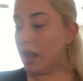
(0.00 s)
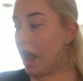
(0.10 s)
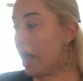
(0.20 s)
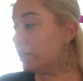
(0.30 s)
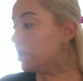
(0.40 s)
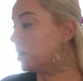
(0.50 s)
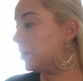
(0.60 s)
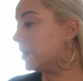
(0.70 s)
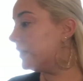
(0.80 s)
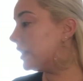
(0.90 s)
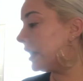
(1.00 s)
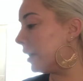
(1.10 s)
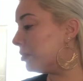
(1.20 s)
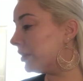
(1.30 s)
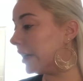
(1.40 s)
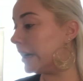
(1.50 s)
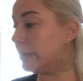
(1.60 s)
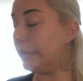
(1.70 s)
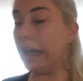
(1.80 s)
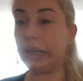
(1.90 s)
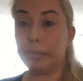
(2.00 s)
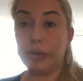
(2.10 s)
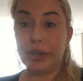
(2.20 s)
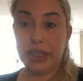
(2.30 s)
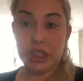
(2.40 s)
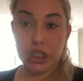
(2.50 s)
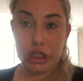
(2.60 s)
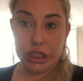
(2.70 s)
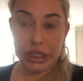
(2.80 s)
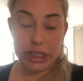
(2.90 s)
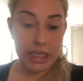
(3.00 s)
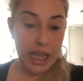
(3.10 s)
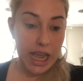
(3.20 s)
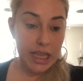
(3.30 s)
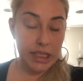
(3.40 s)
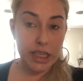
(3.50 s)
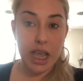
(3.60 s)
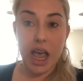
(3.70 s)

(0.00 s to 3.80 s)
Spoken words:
I don't even think I pulled out any backup greens just in case.